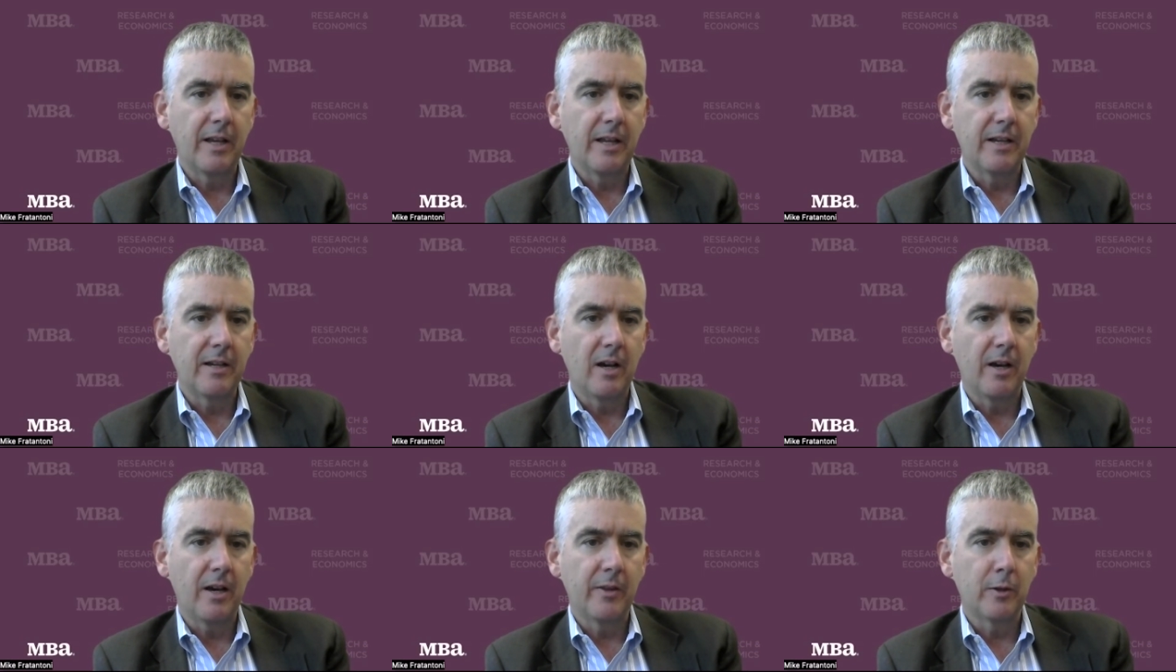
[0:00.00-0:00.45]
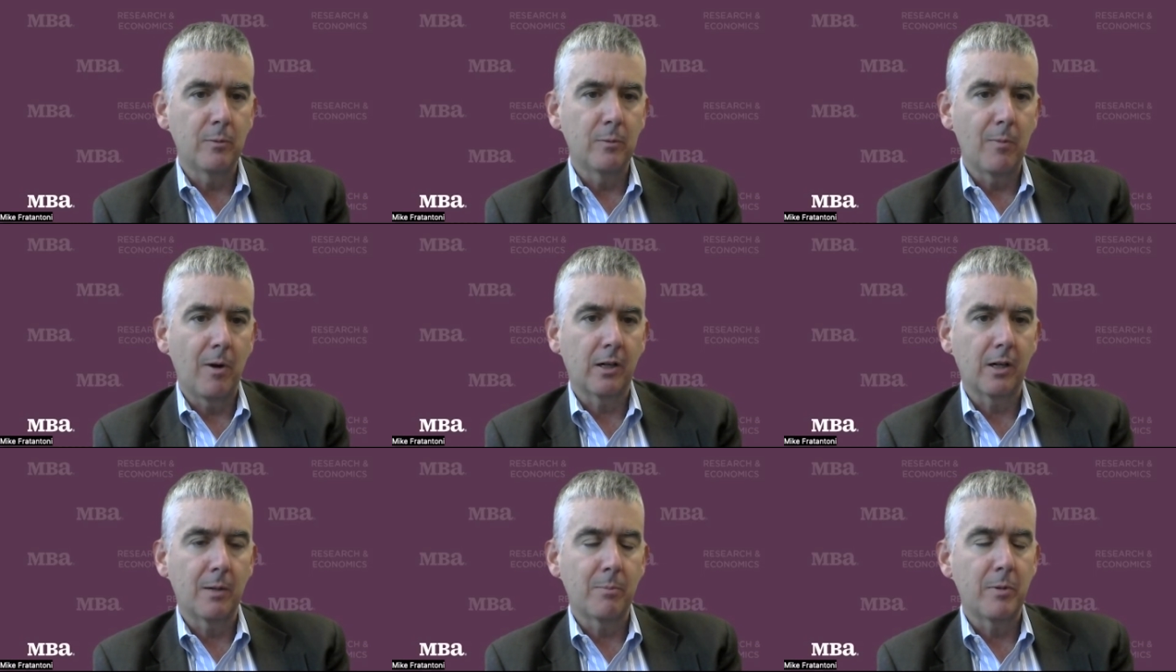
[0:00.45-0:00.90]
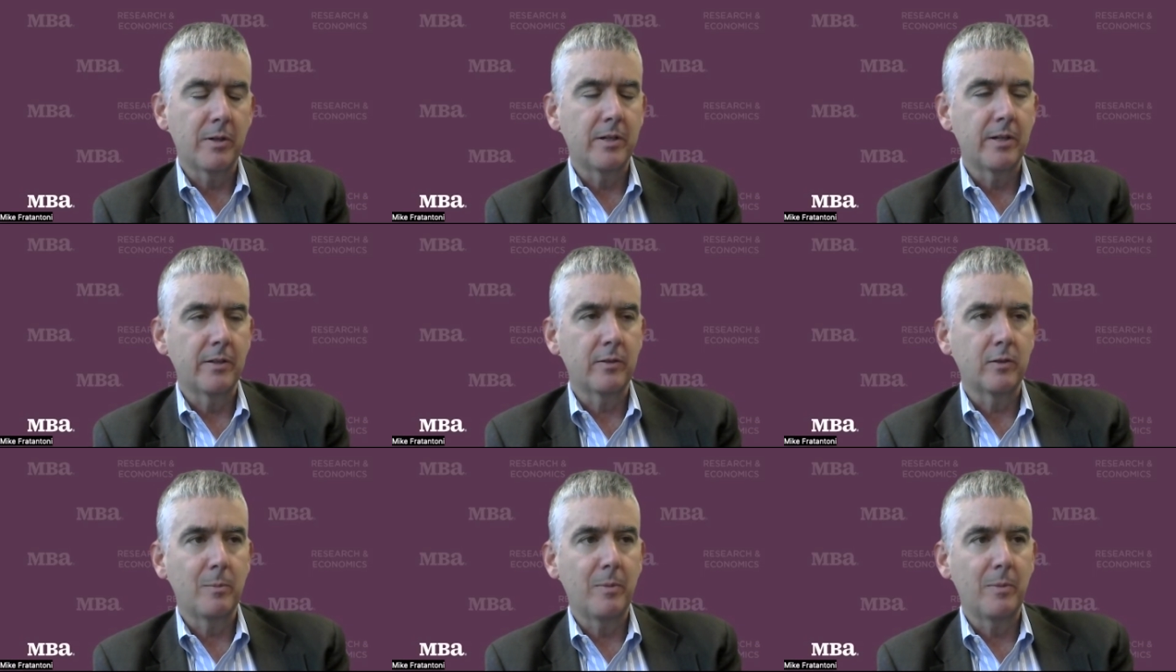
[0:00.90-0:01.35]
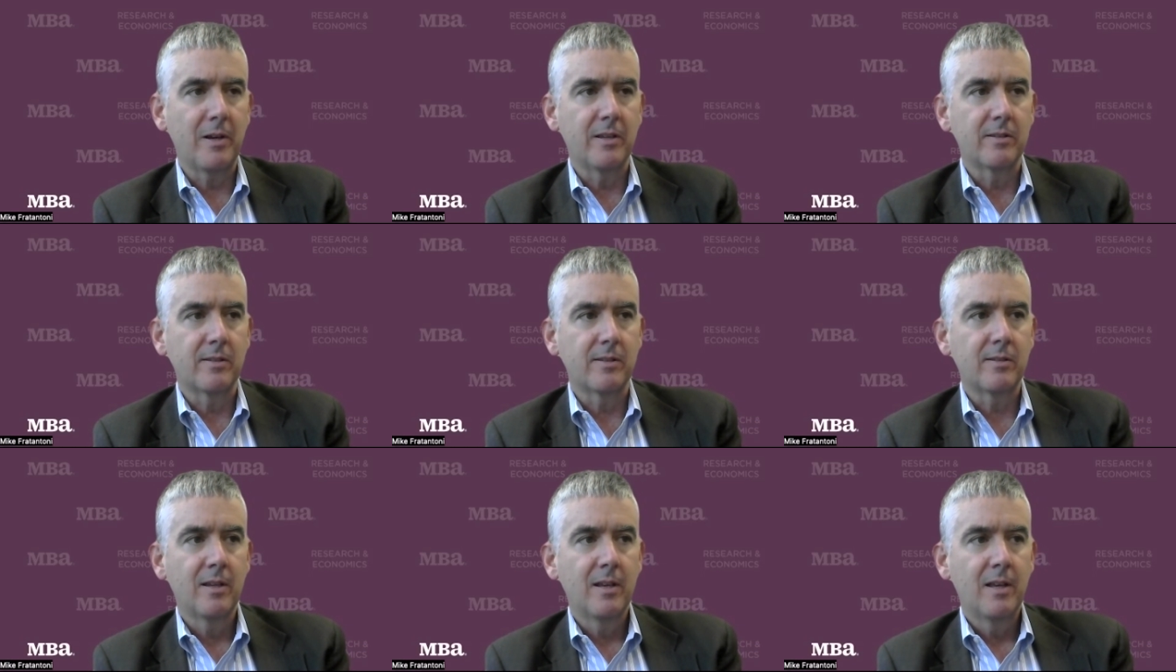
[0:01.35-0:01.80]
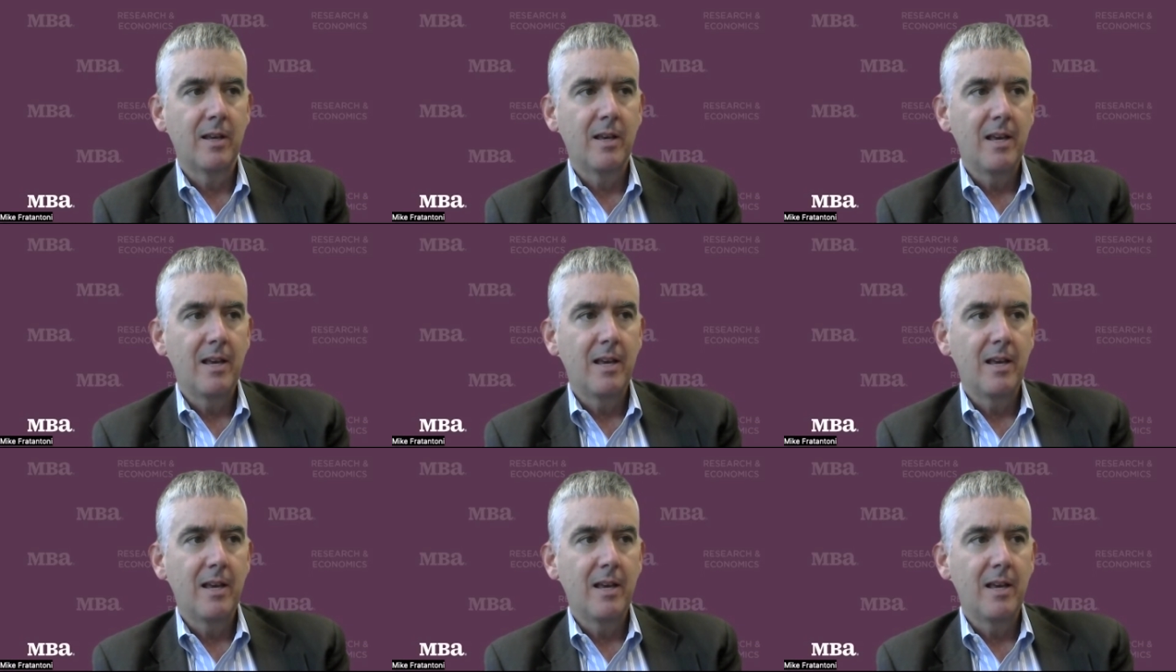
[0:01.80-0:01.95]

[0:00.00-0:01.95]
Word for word: and other market participants.